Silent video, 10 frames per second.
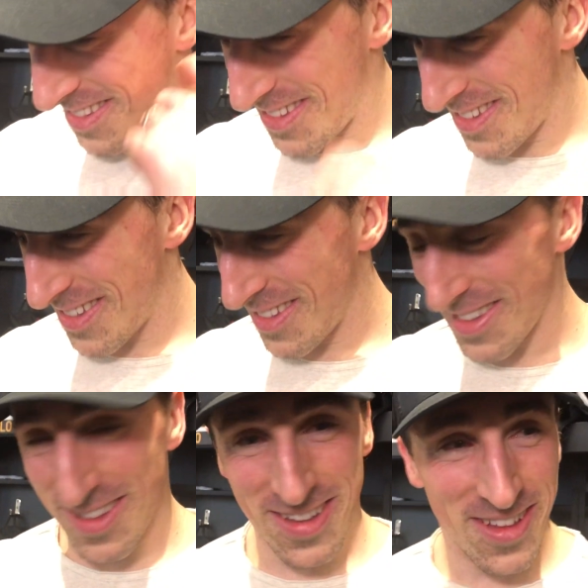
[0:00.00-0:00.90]
Because he's
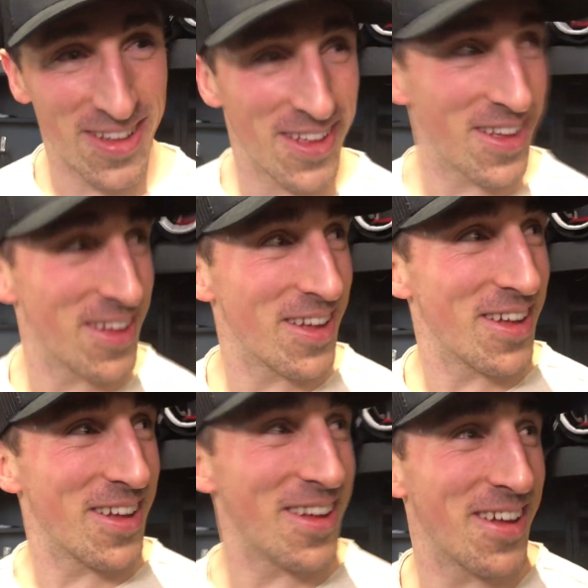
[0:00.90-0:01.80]
better
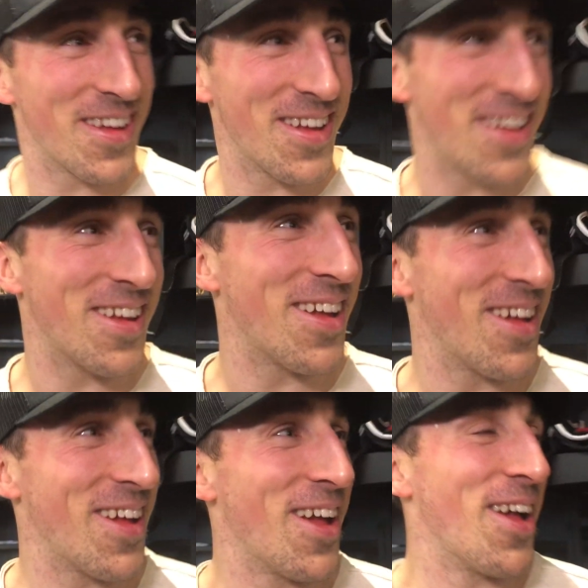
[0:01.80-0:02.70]
looking.
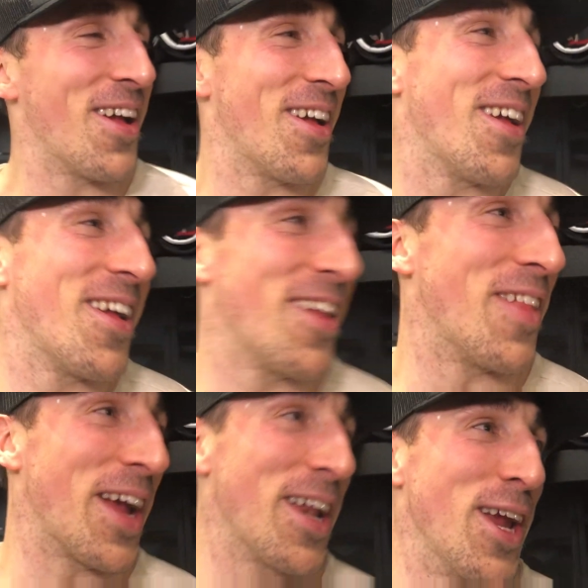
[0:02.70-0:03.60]

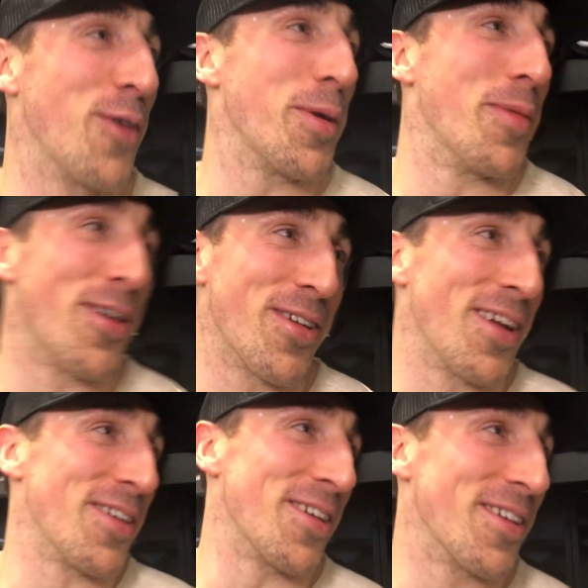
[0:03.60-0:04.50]
they can hear me better
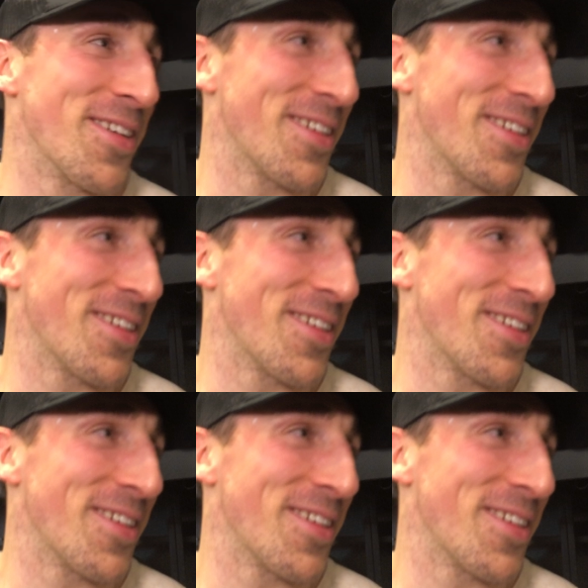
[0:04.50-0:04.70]
down here.